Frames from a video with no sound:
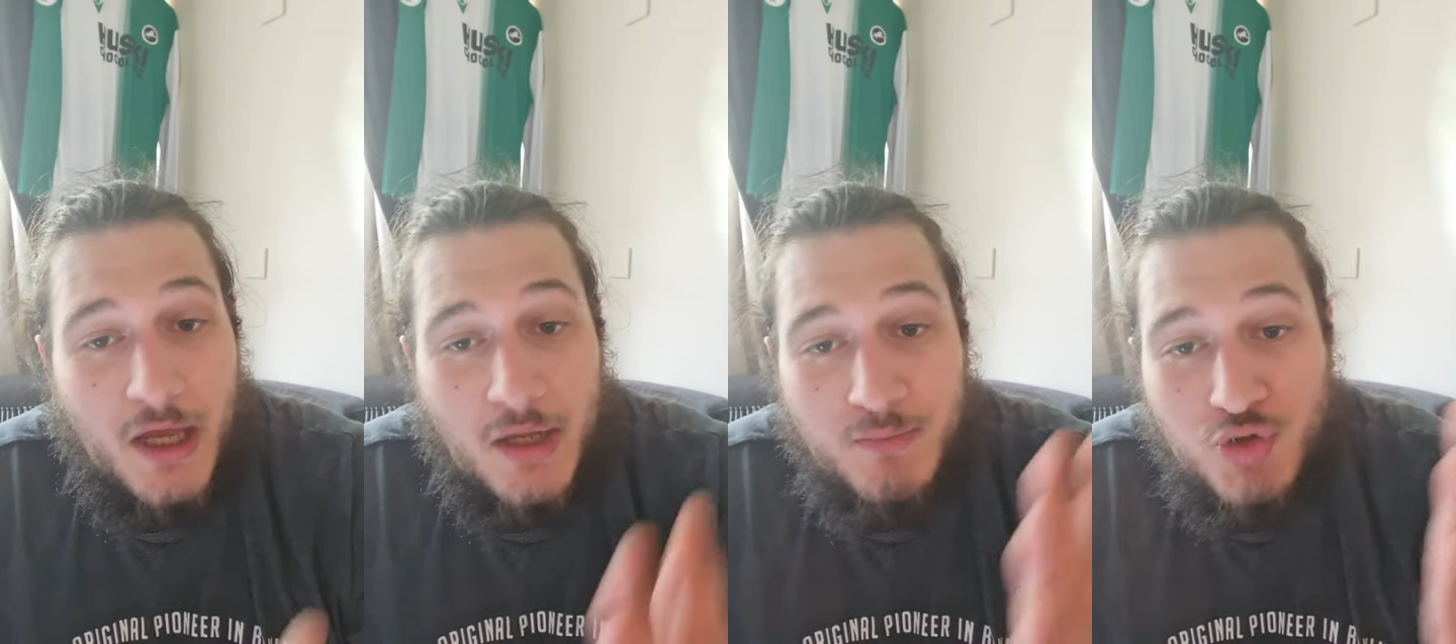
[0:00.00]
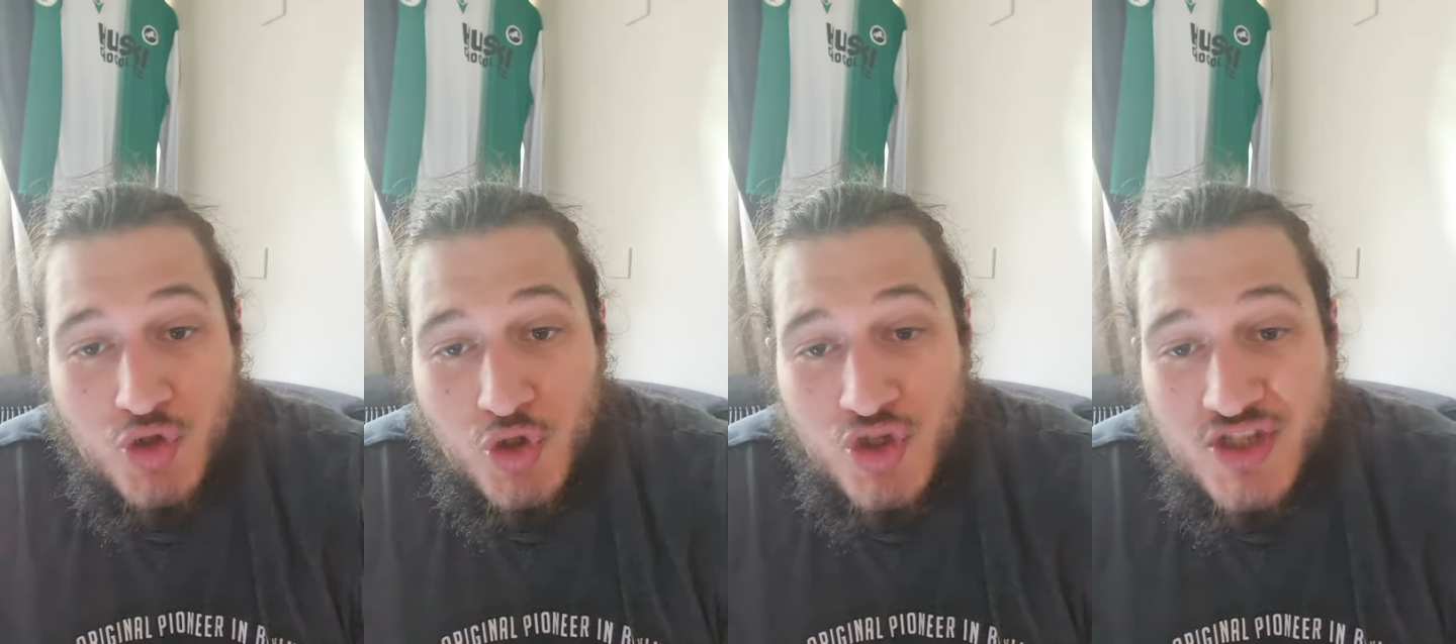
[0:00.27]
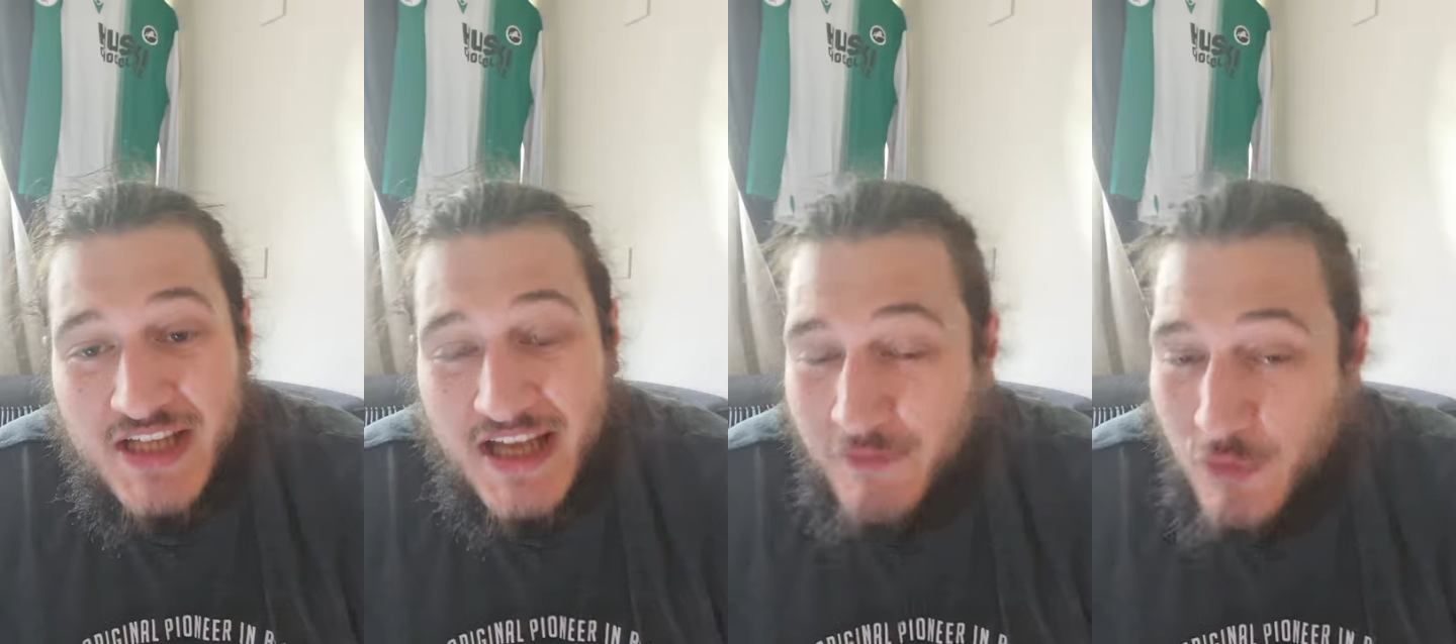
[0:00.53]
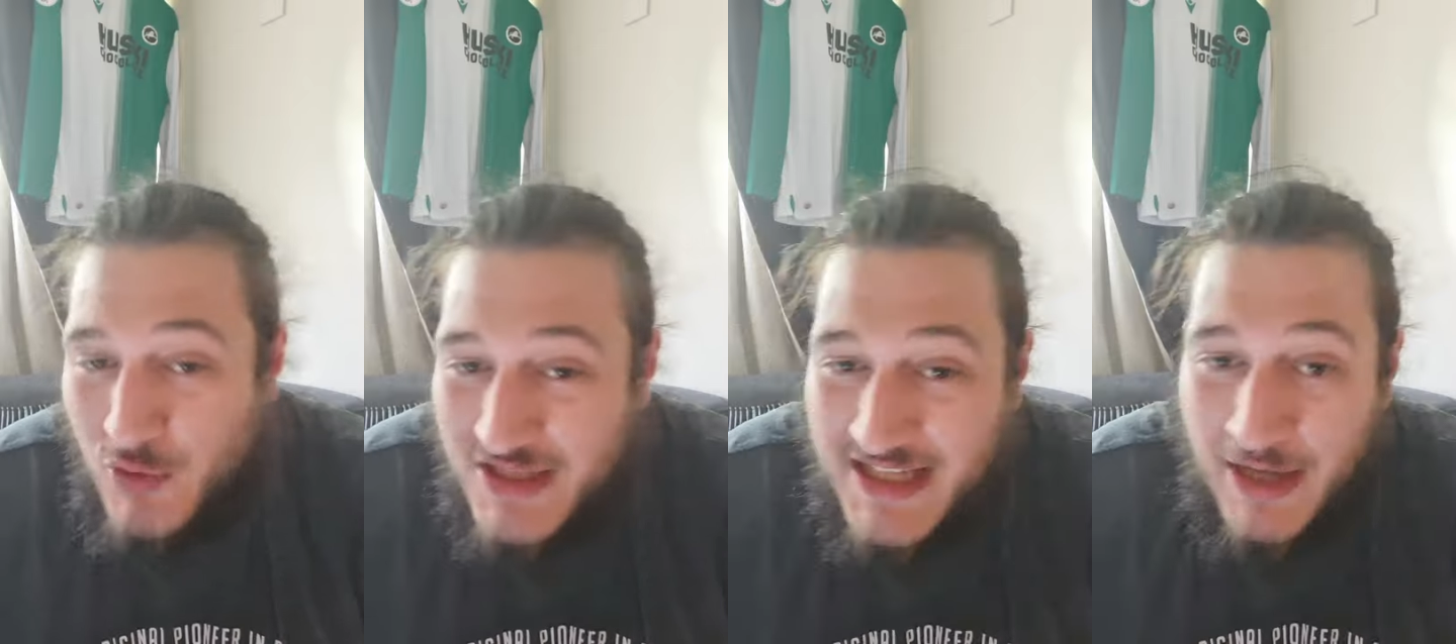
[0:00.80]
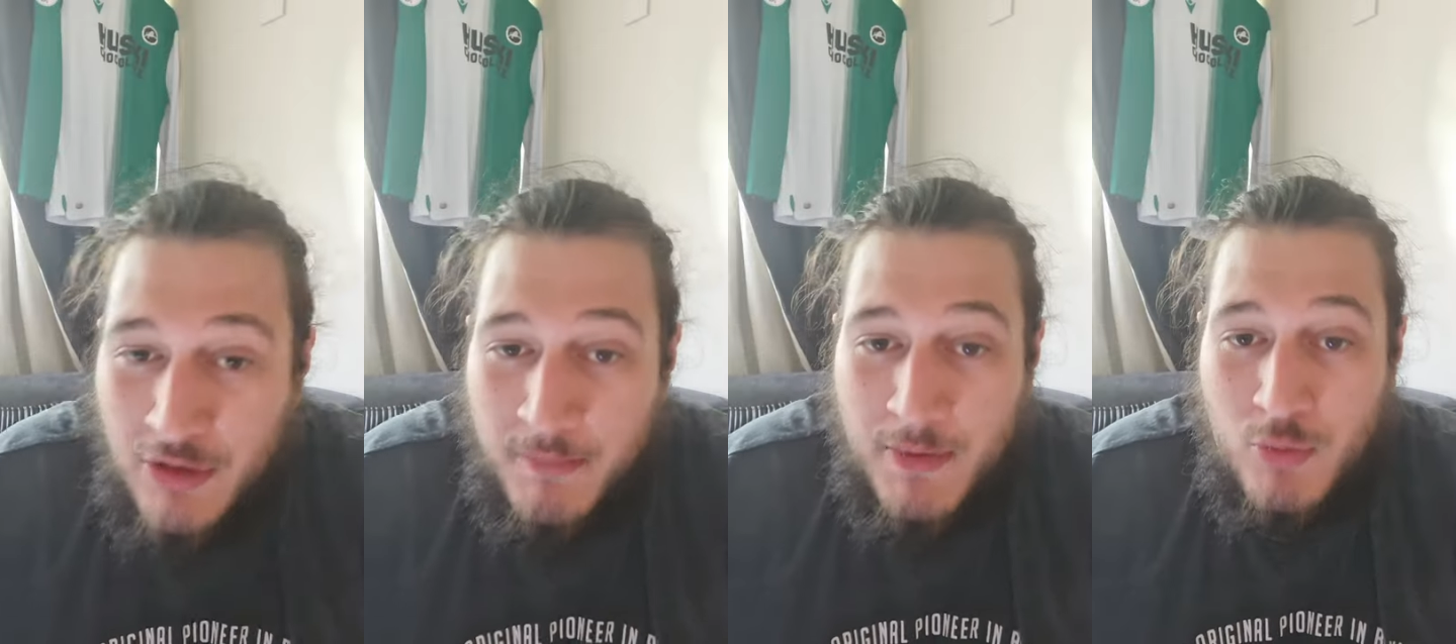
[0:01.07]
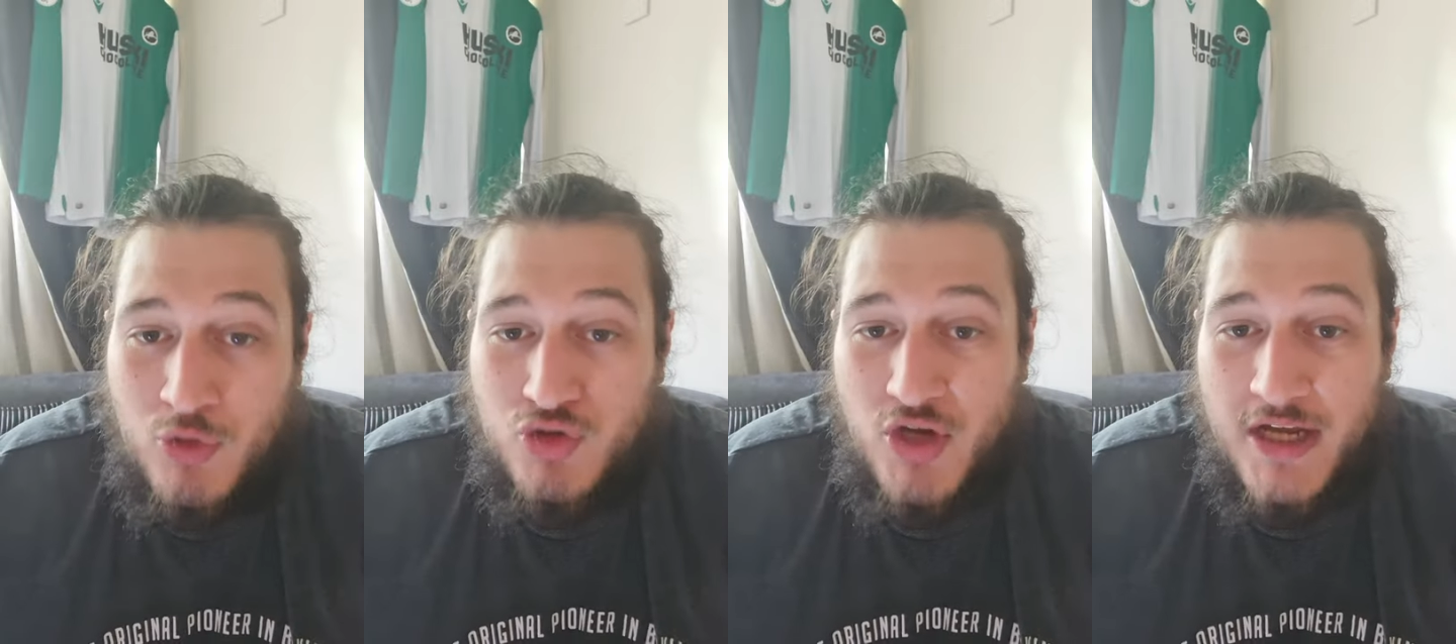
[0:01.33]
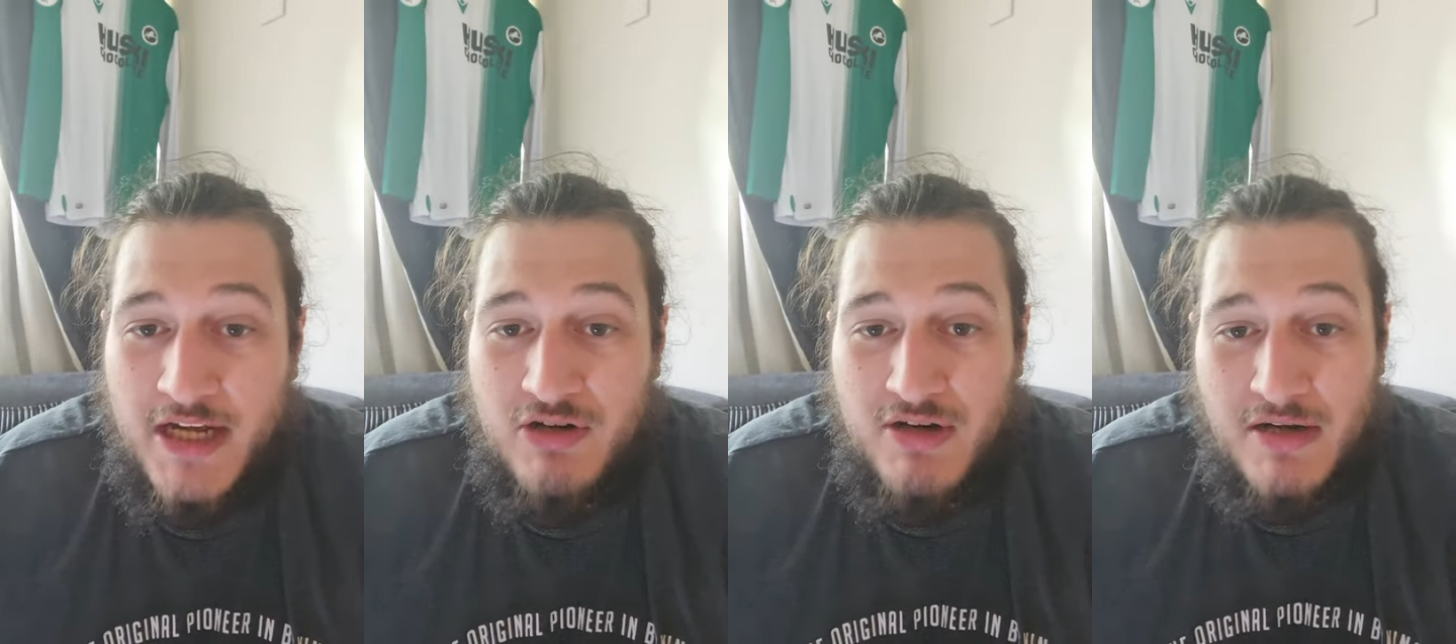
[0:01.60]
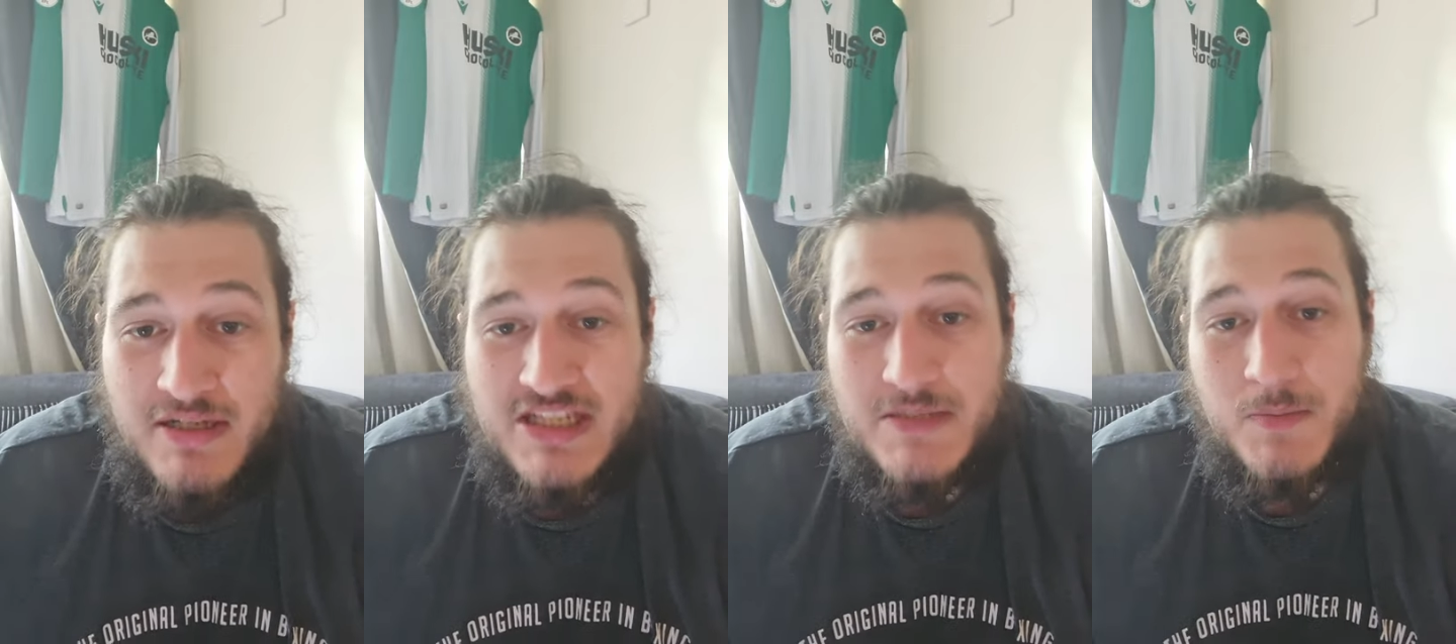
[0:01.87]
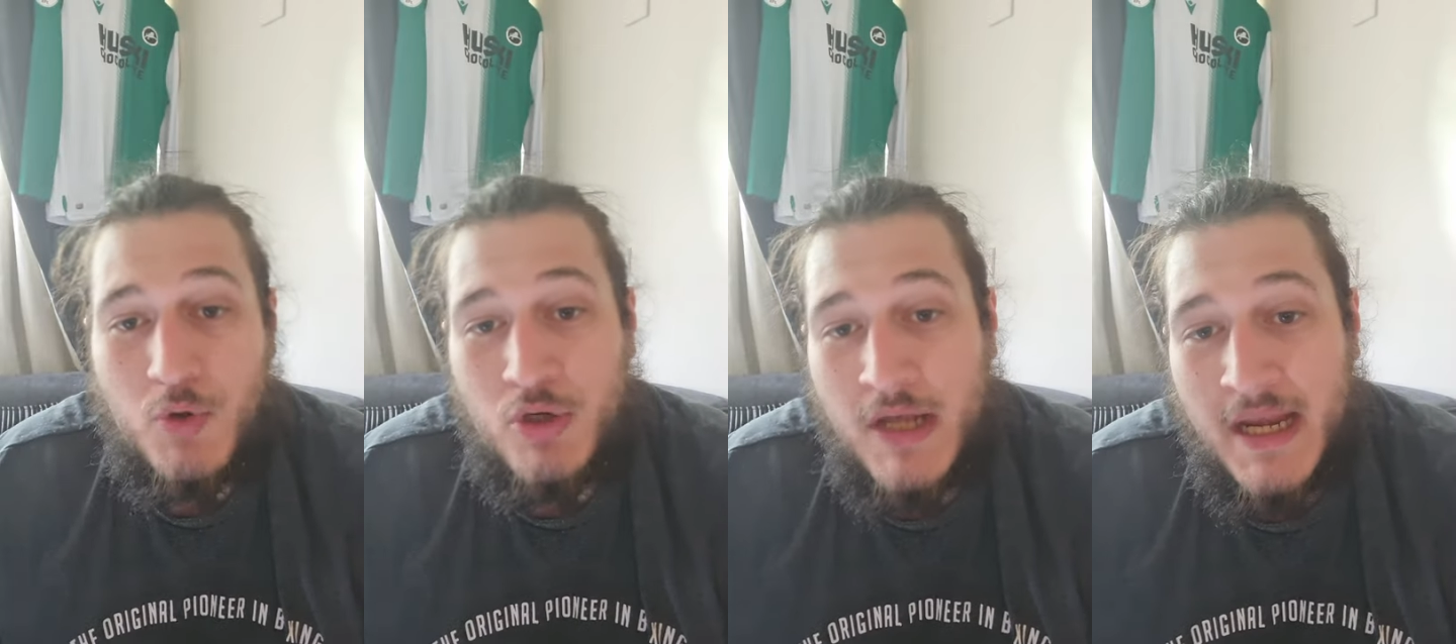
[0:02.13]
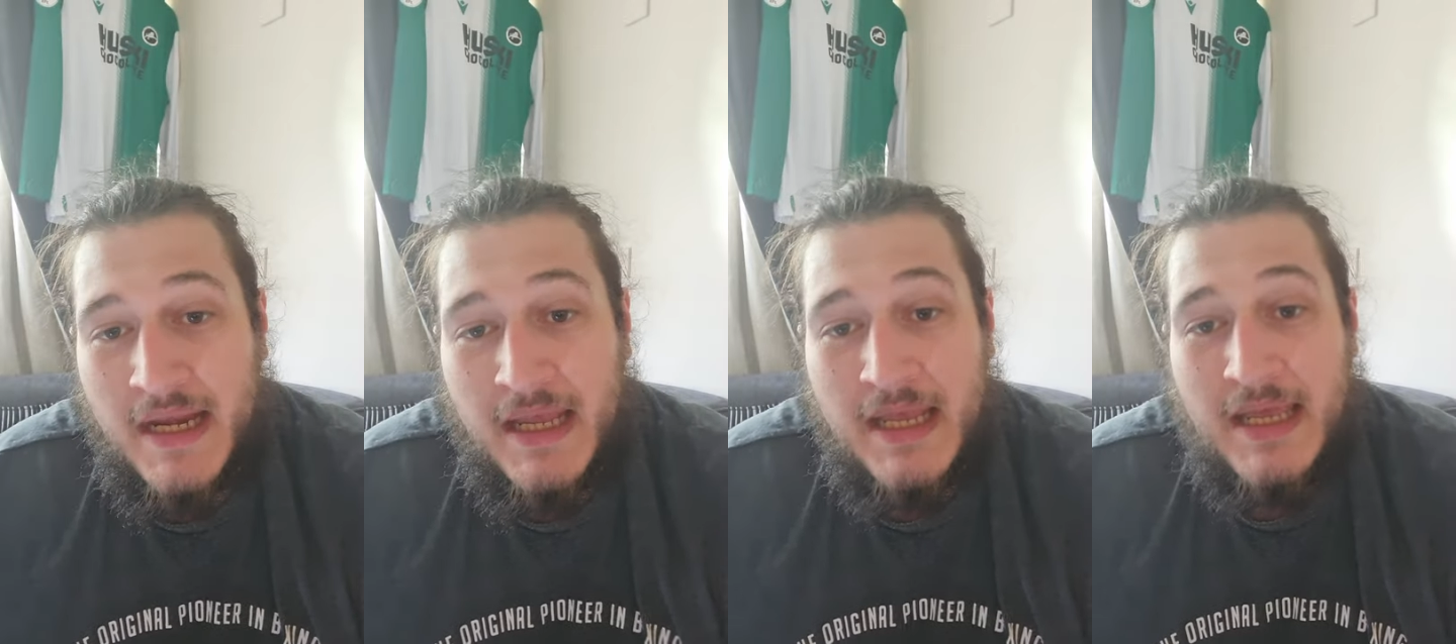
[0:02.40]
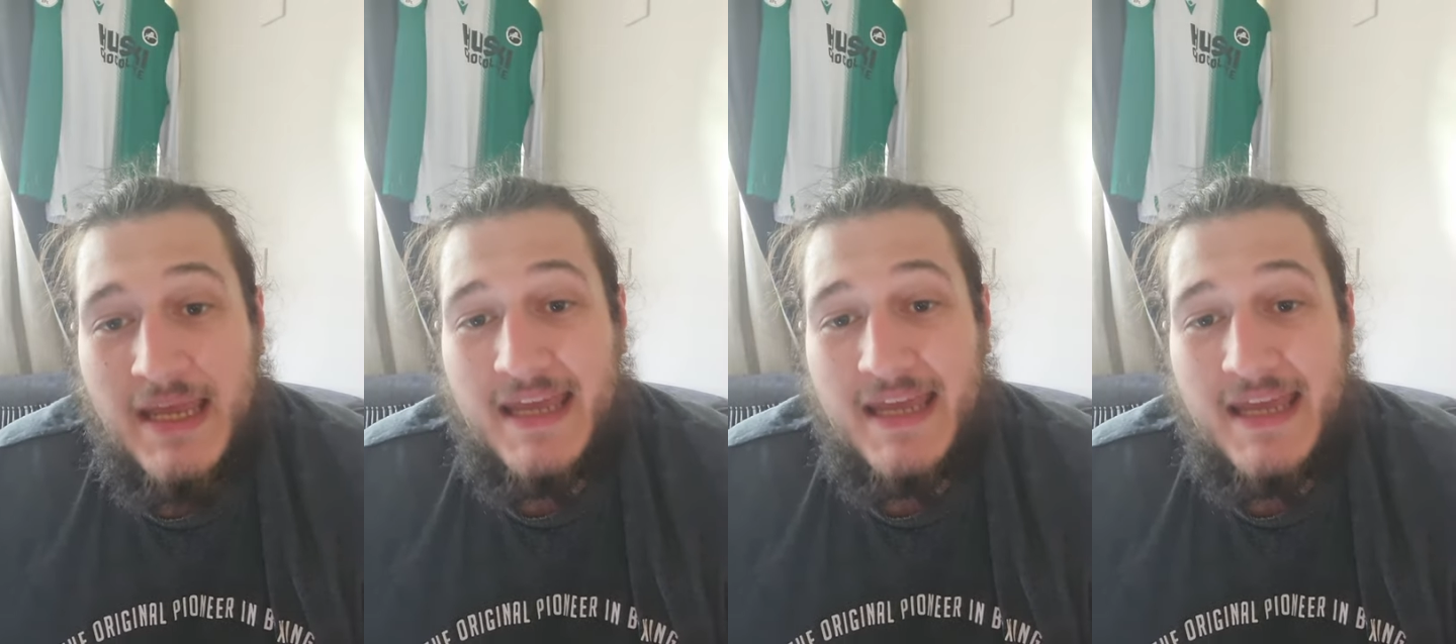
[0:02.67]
Um, George Saville is down at Millwall training ground this morning.